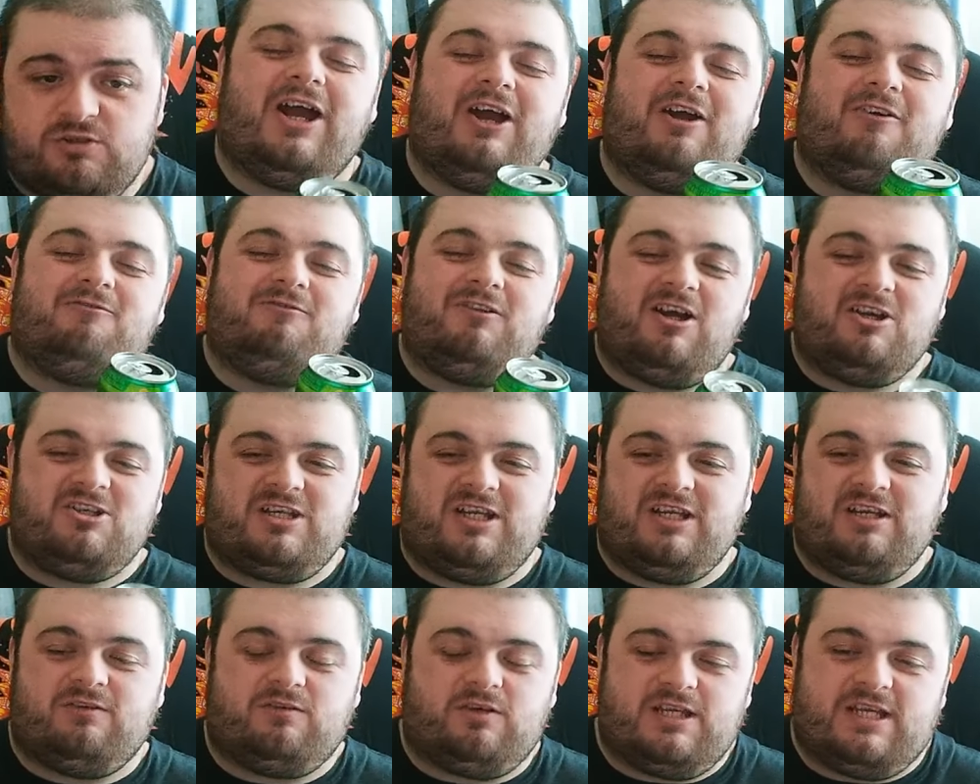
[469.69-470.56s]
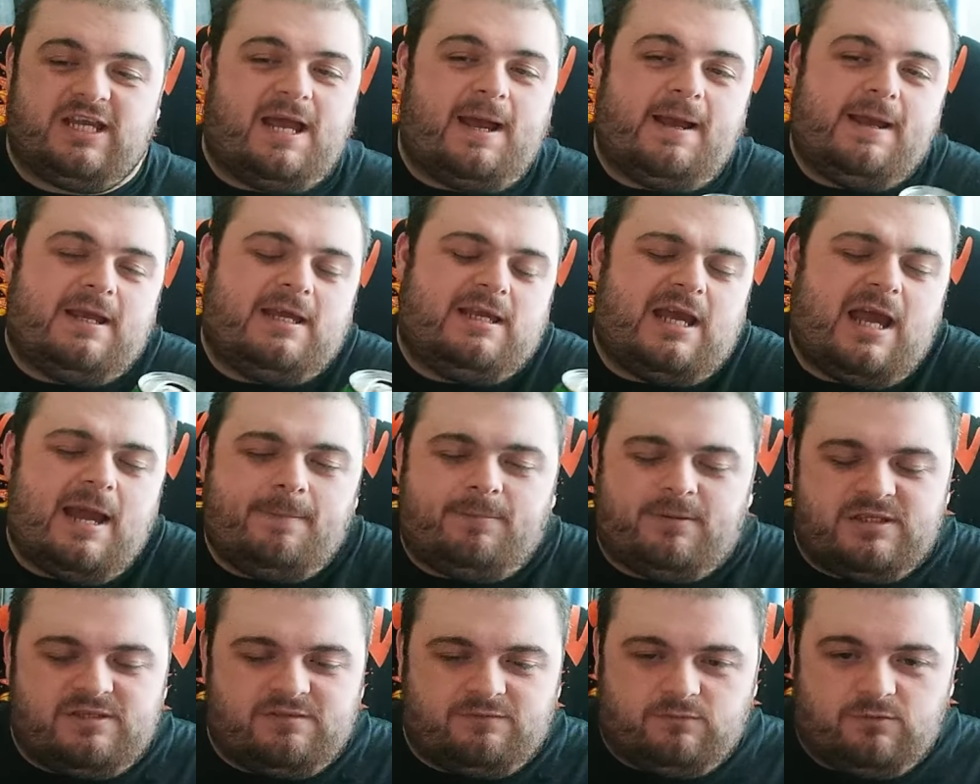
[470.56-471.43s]
Rajan, it
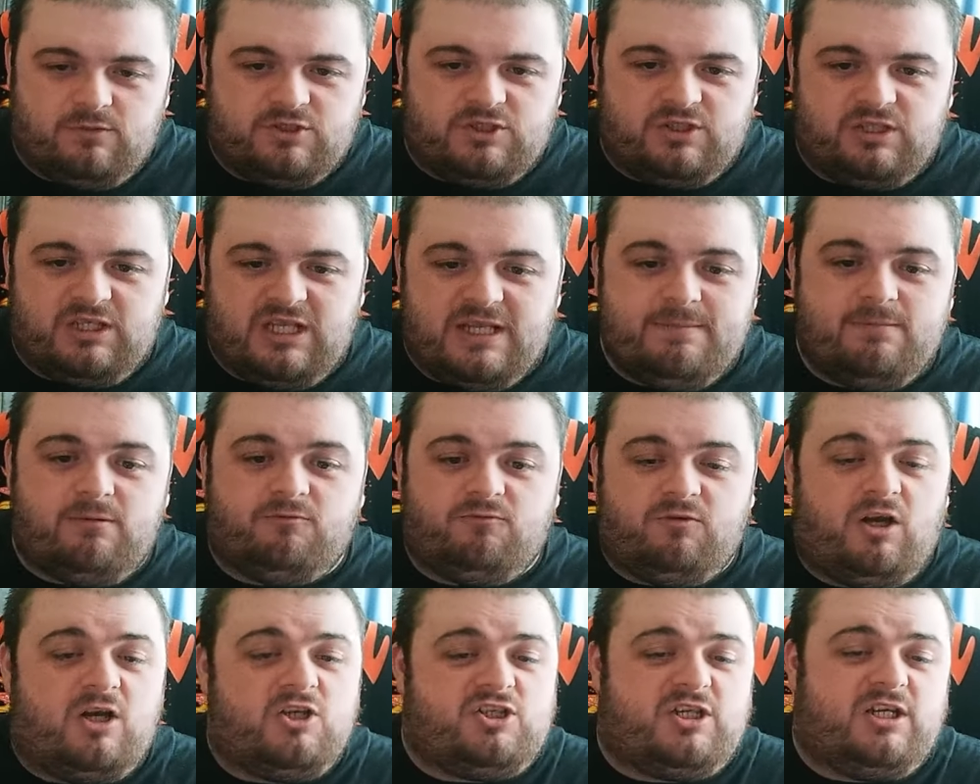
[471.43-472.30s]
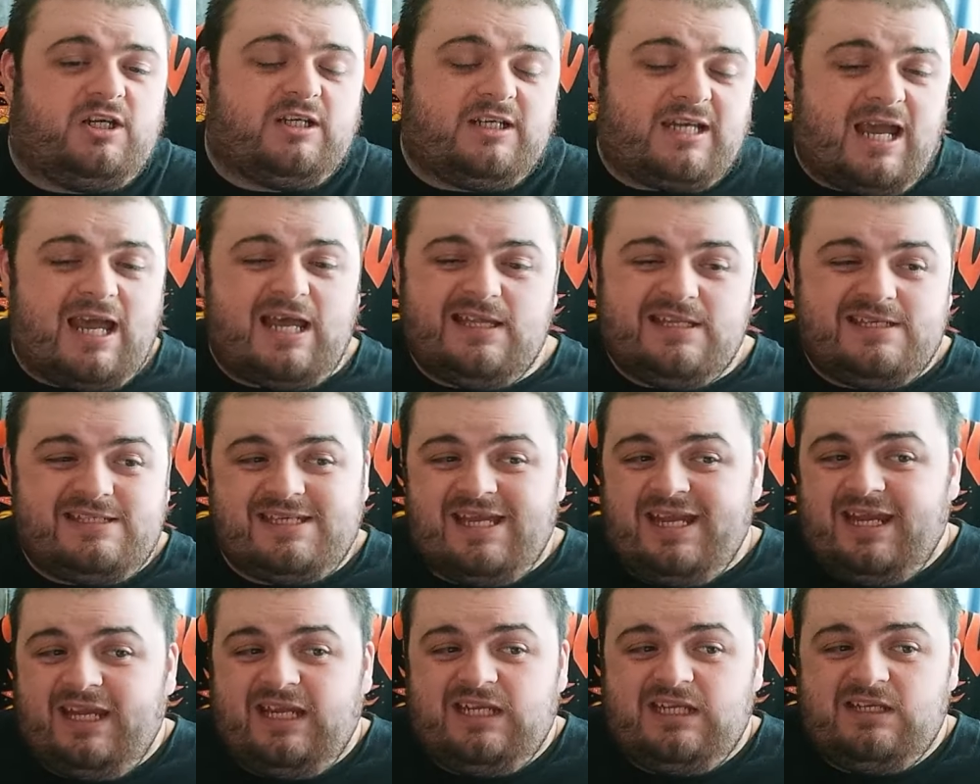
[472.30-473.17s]
happens unfortunately, but Rajan can
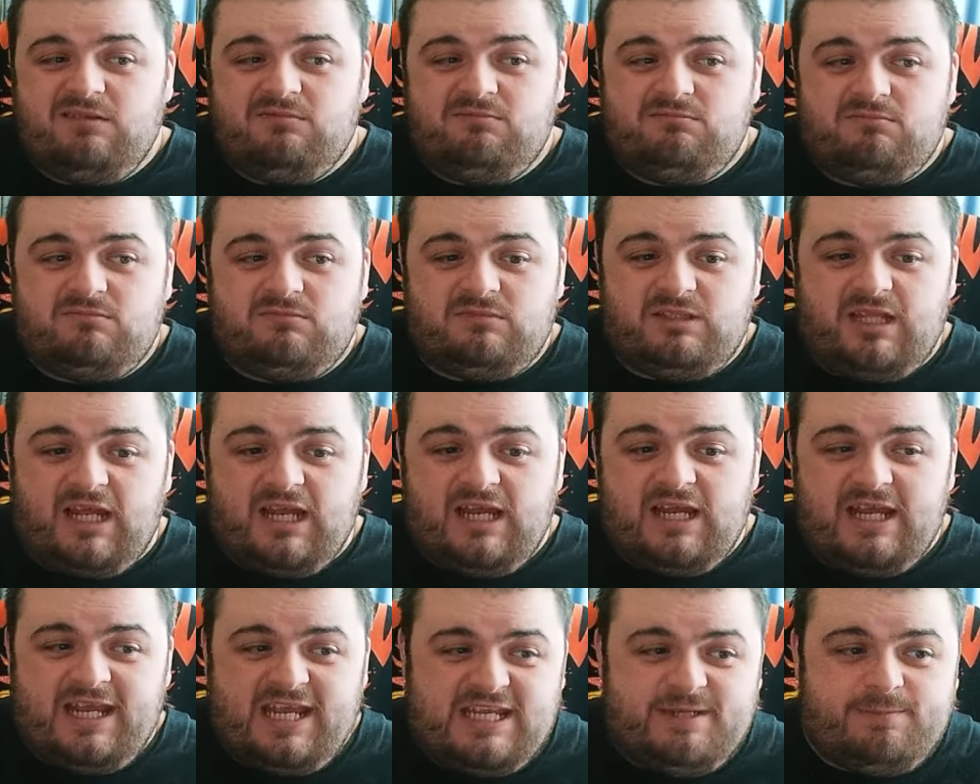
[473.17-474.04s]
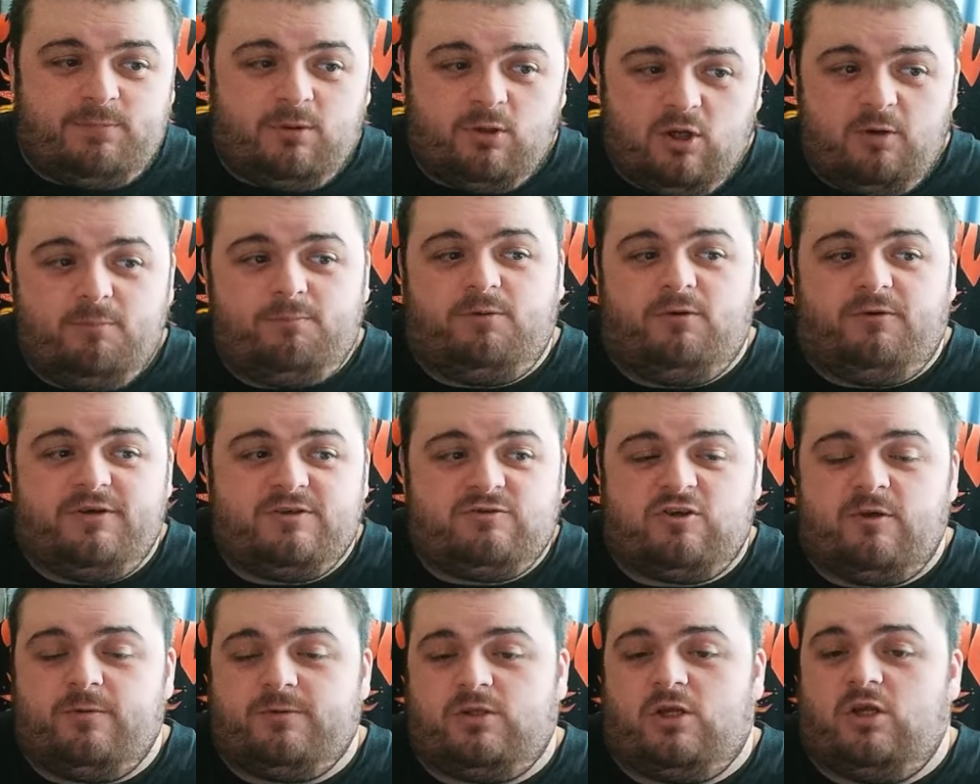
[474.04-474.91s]
say that he's put Boris
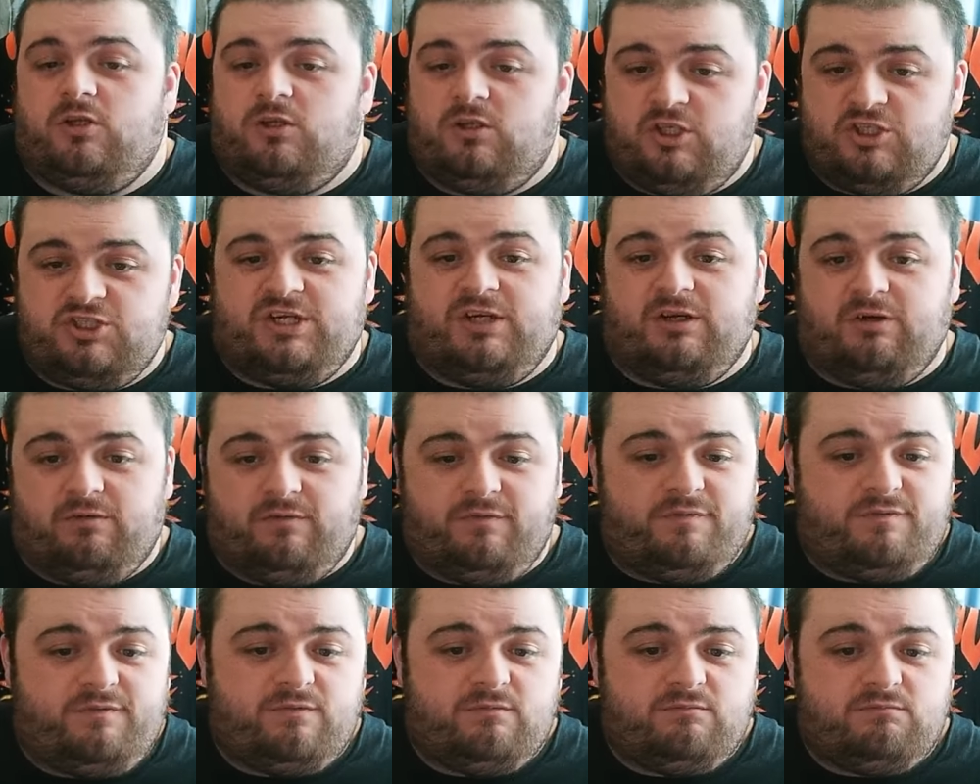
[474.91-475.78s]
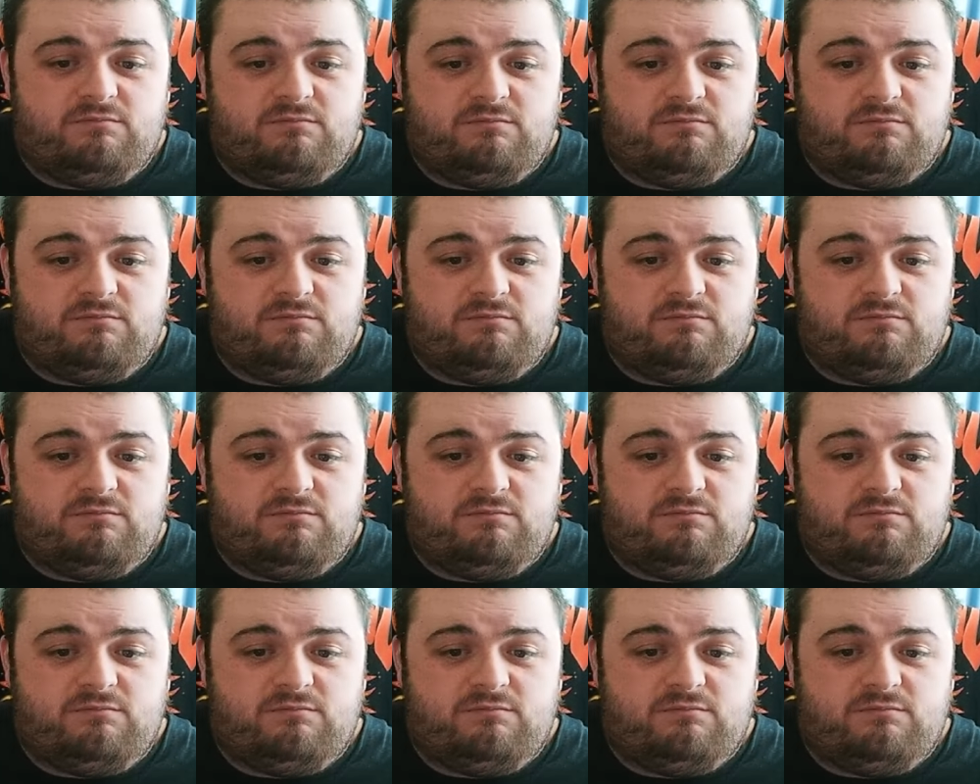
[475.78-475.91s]
Krovos on the shelf.